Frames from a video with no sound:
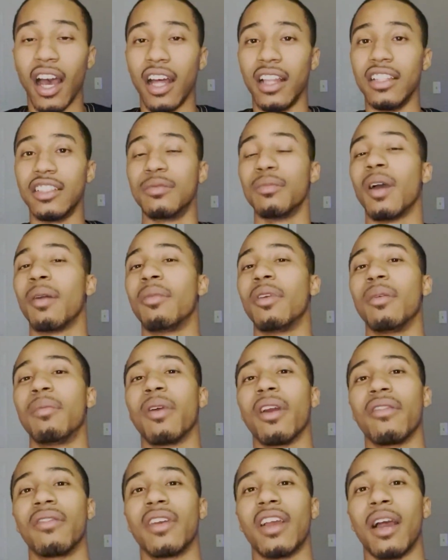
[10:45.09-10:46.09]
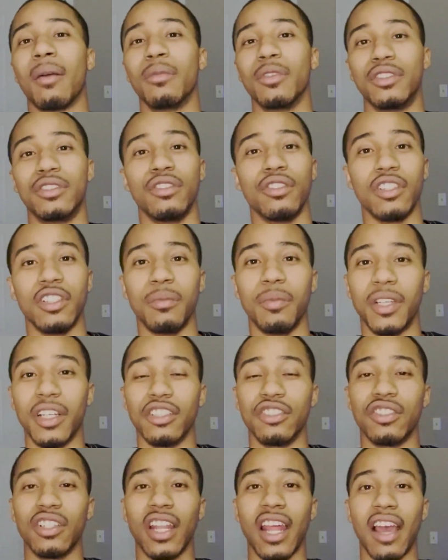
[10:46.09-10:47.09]
this might be a perfect opportunity
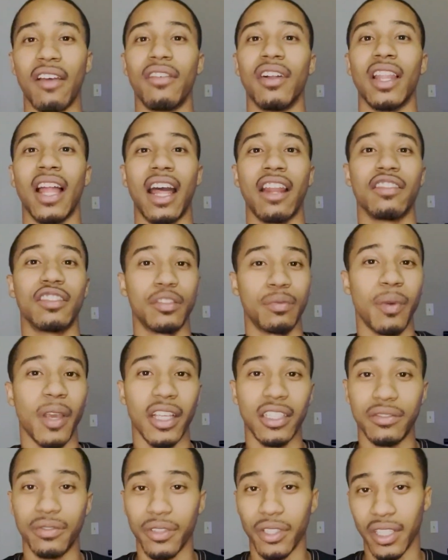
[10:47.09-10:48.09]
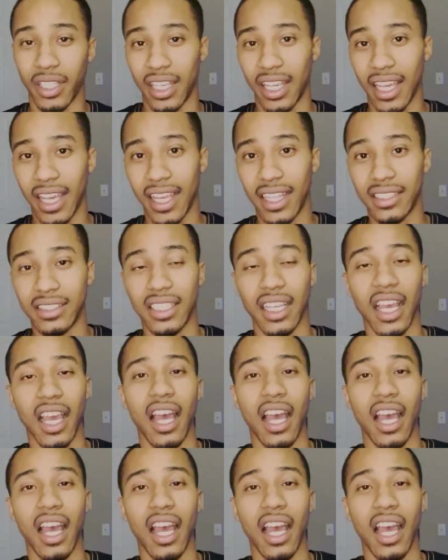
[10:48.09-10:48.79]
because you're gonna have a lot of space for your kids.